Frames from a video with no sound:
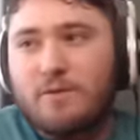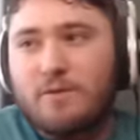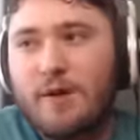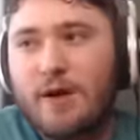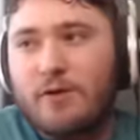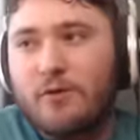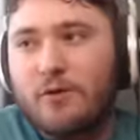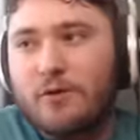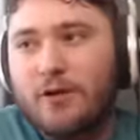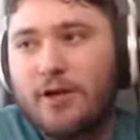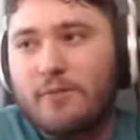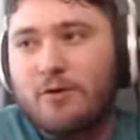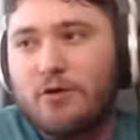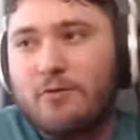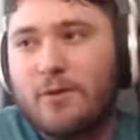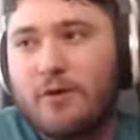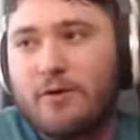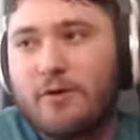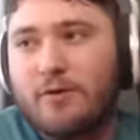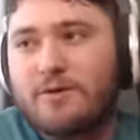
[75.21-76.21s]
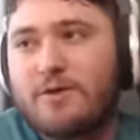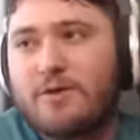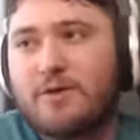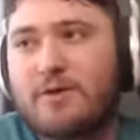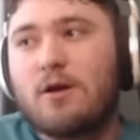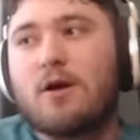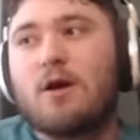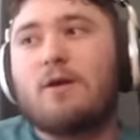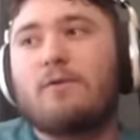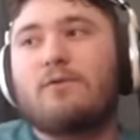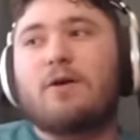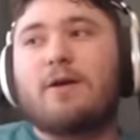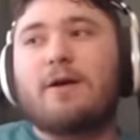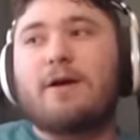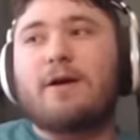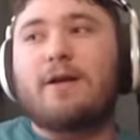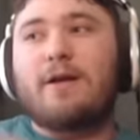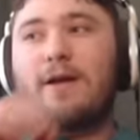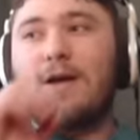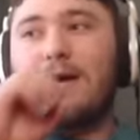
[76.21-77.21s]
pyro damage bonus for
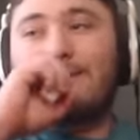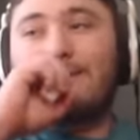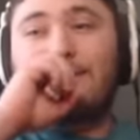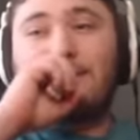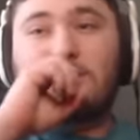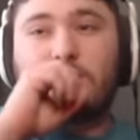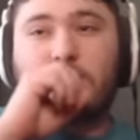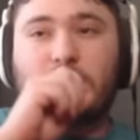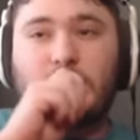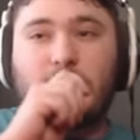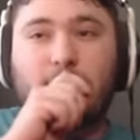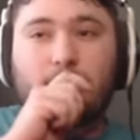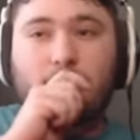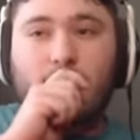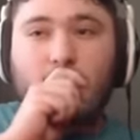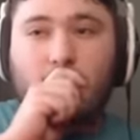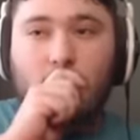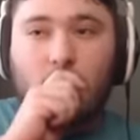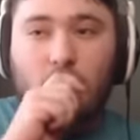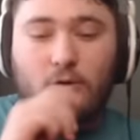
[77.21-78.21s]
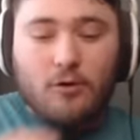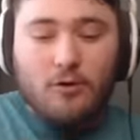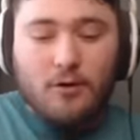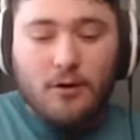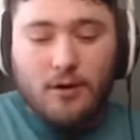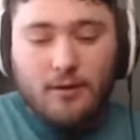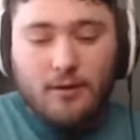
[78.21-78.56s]
hitting enemies with a pyro aura.